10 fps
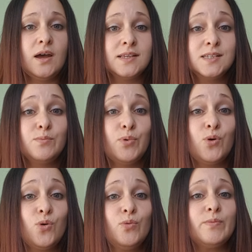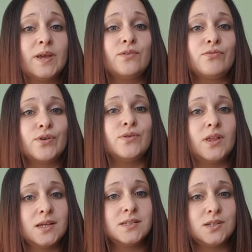and support me through
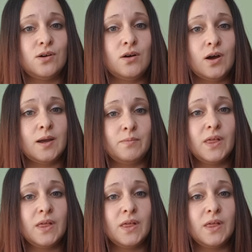this time.